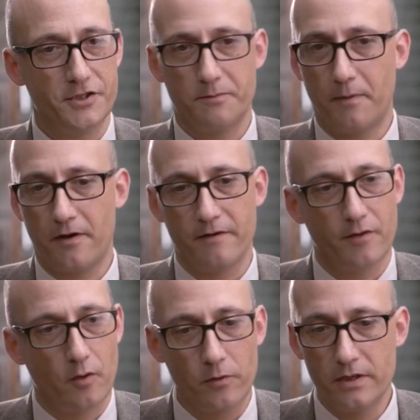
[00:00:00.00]
just part
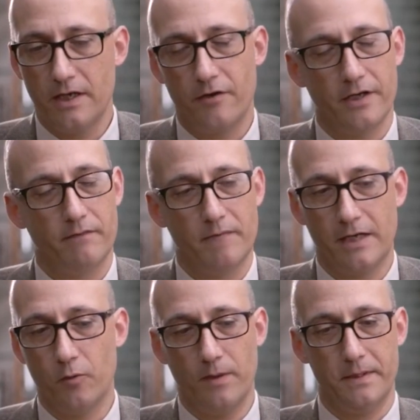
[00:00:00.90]
of the ordinary
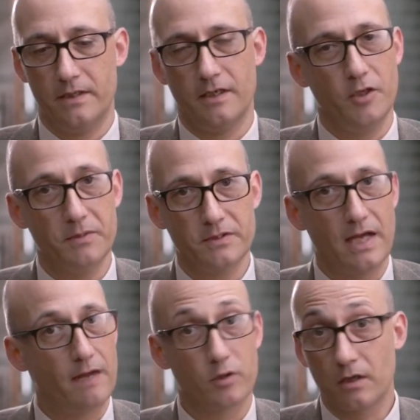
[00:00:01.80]
equipment that humans
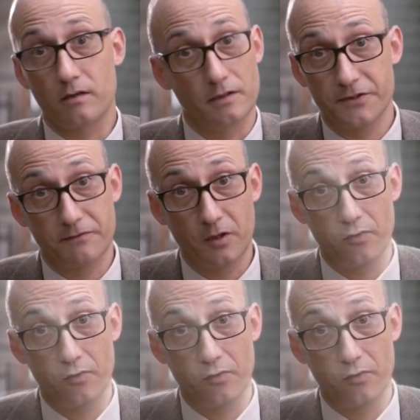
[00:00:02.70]
have, regardless of